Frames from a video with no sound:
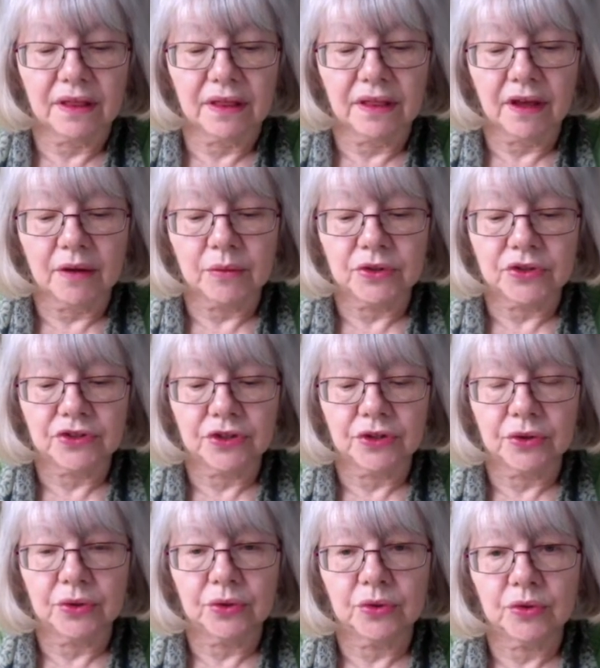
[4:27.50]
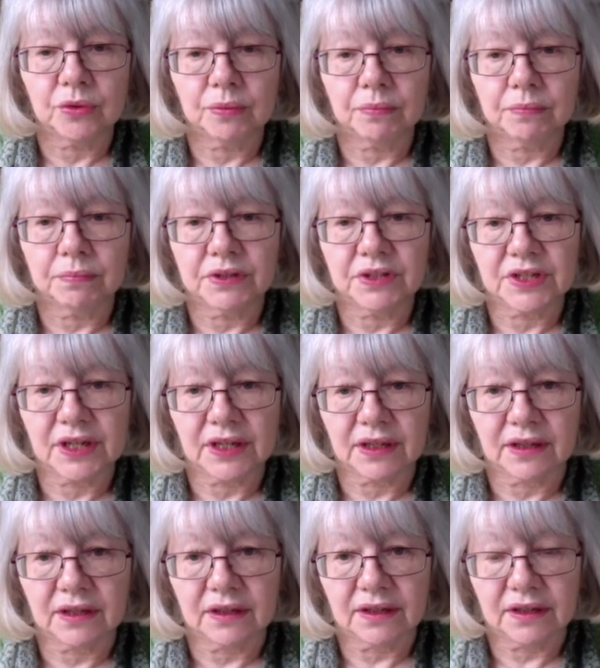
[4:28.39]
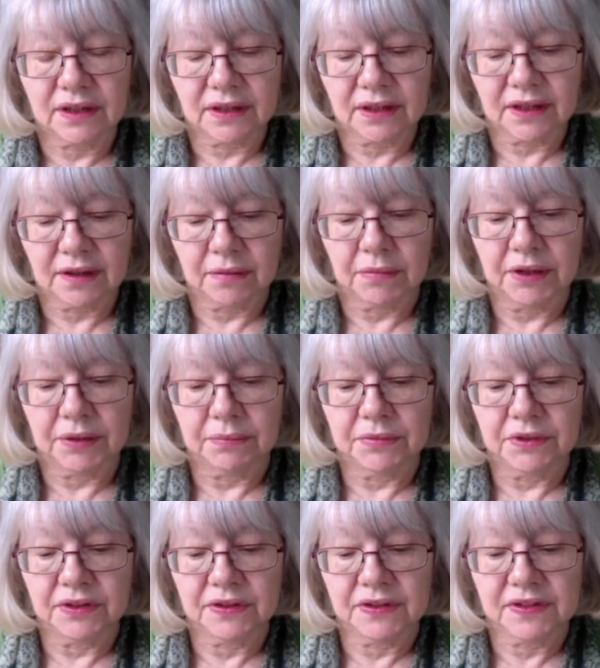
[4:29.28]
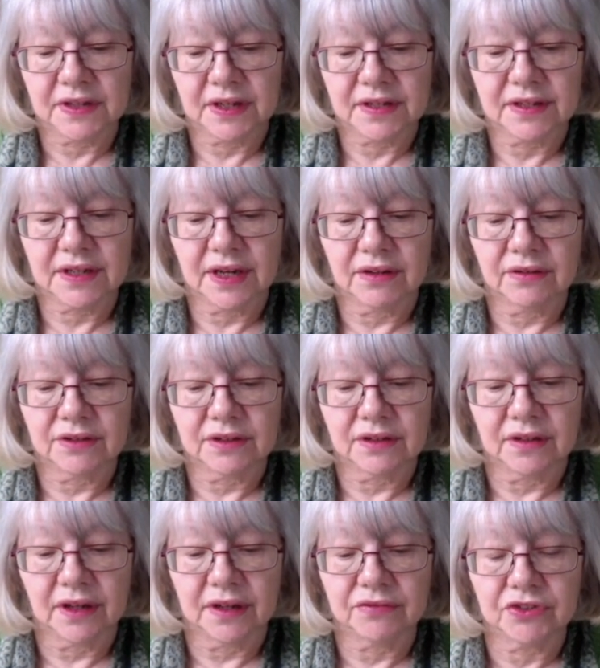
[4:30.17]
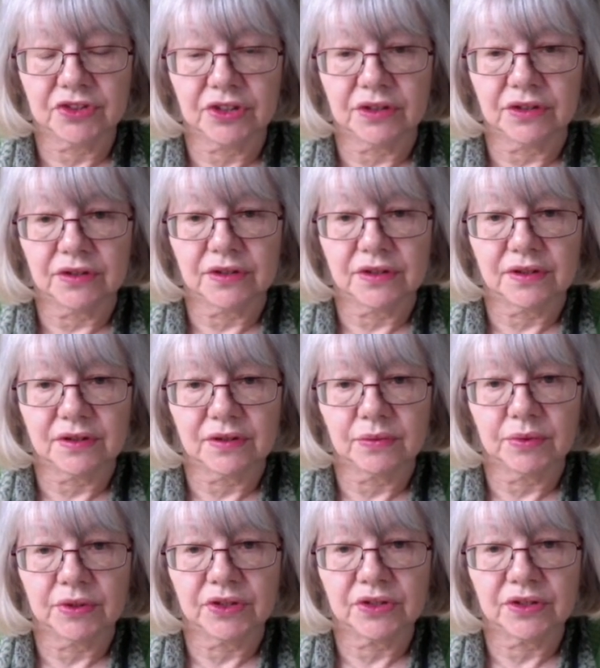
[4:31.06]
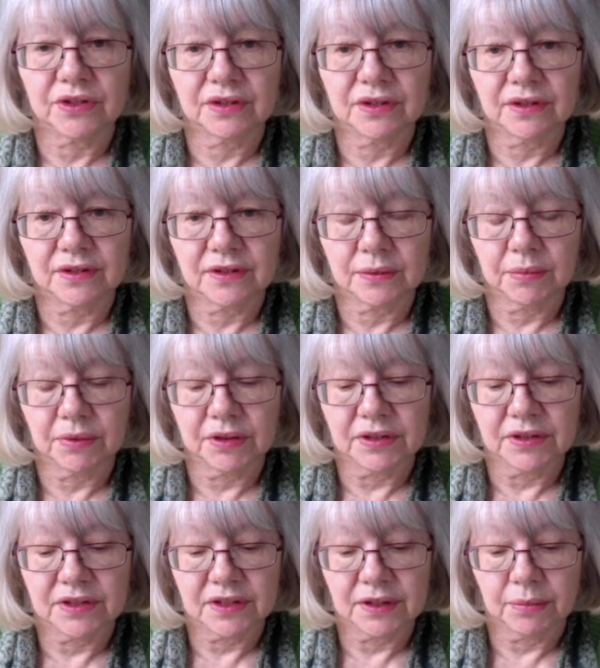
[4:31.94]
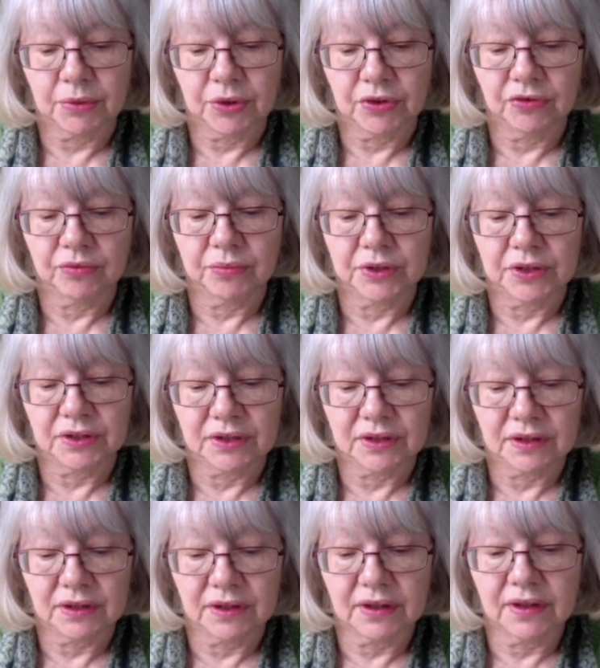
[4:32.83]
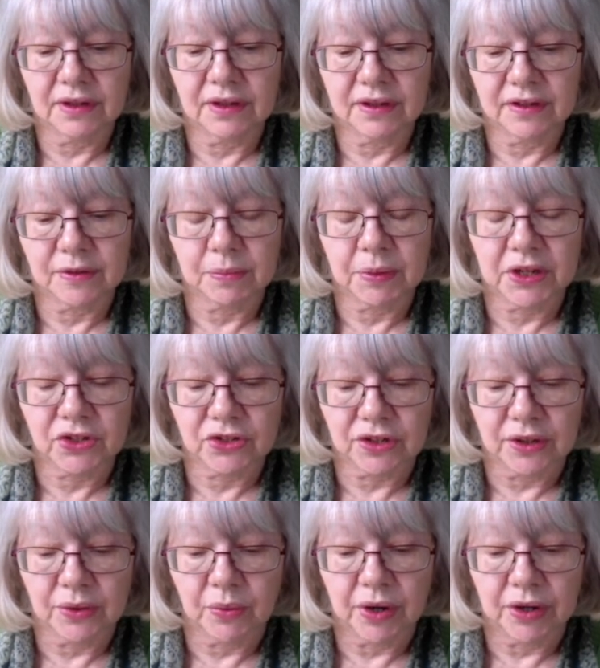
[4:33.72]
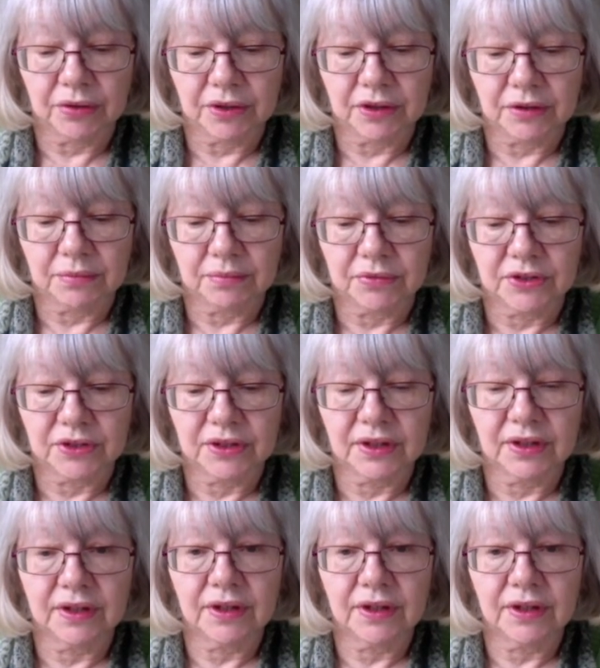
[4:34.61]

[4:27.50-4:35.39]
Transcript: There were two particular commitments set out in Life Chances, which the disability movement especially welcomed.